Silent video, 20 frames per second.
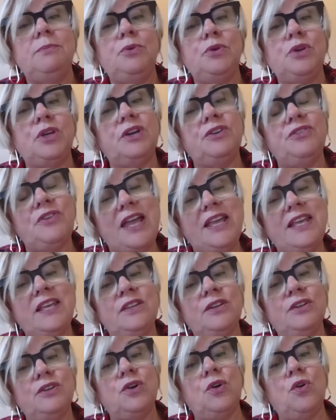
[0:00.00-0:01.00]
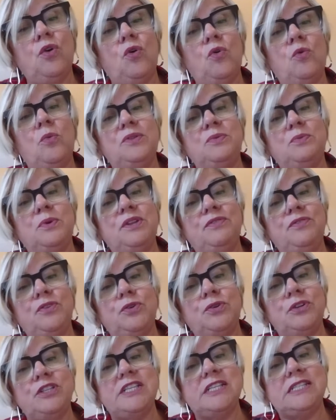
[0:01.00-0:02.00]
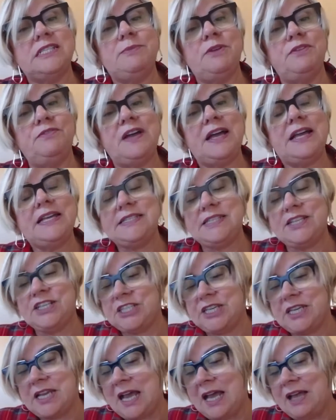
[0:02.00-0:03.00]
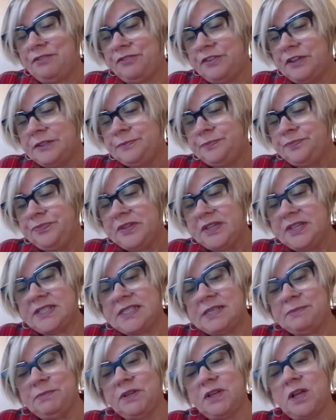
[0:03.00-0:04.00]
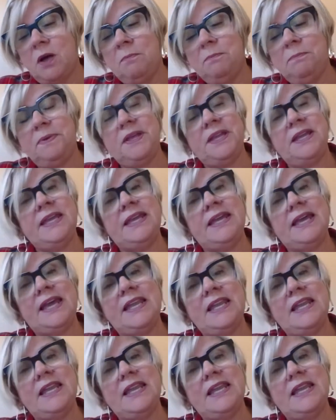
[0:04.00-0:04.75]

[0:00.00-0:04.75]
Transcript: book a regular call with one of our autism advisors and have some company.